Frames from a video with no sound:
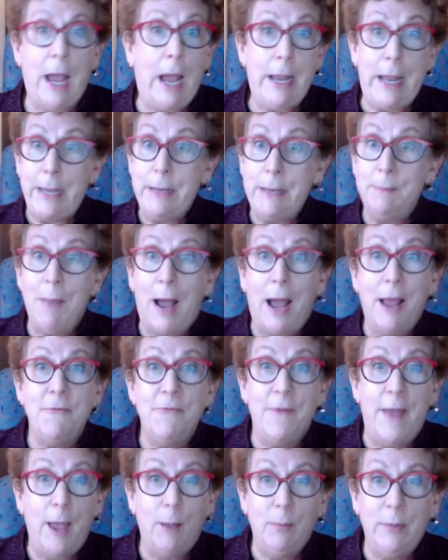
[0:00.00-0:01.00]
In my
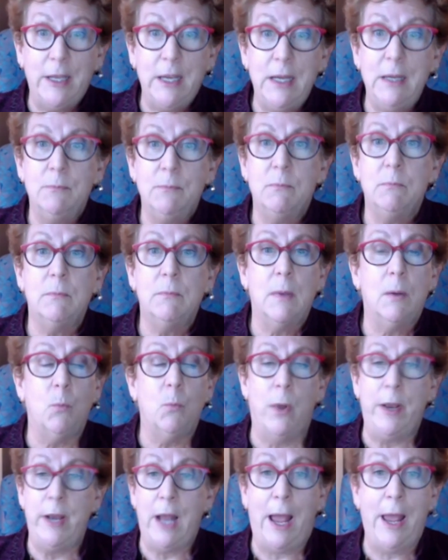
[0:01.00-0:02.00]
family,
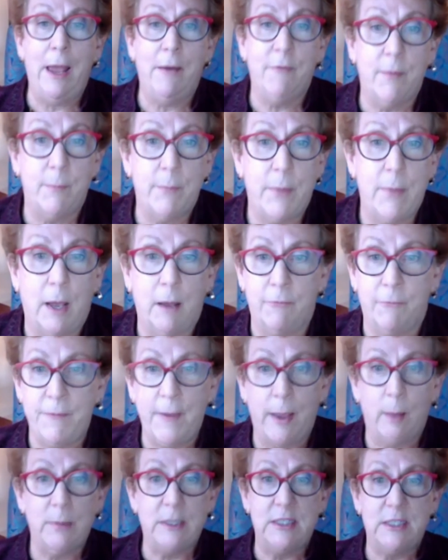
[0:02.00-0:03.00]
when I have a
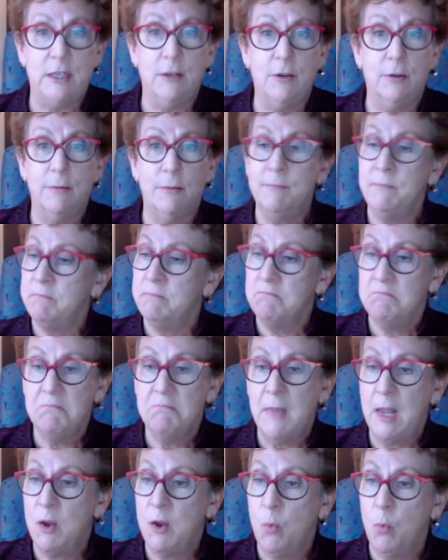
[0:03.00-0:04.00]
family dinner,
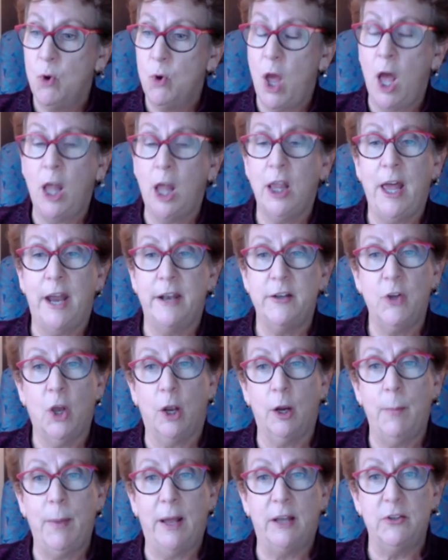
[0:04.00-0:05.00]
we're not allowed to
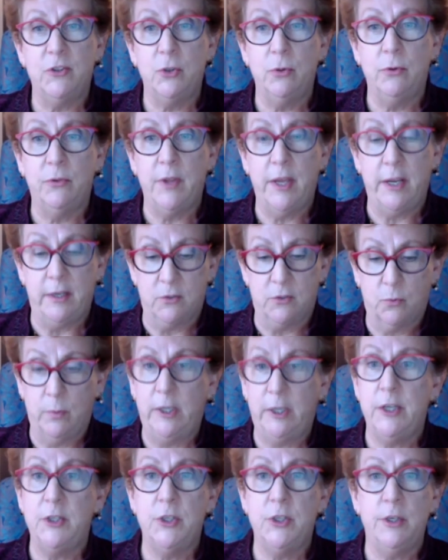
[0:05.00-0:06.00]
talk about two things:
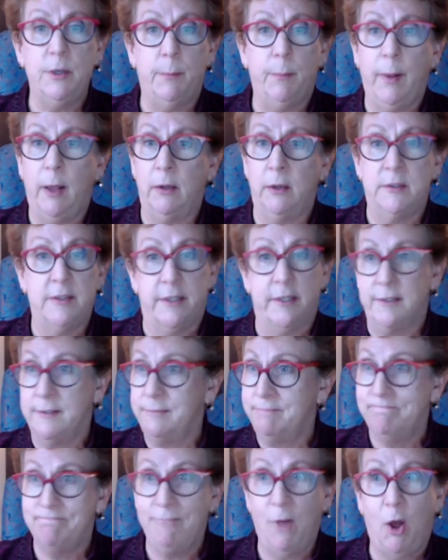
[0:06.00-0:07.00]
religion and
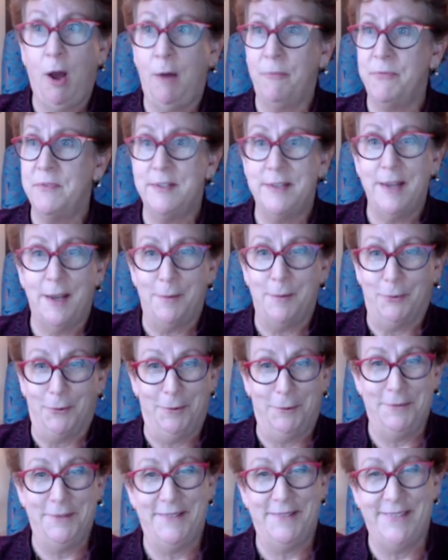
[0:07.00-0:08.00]
politics. off the table.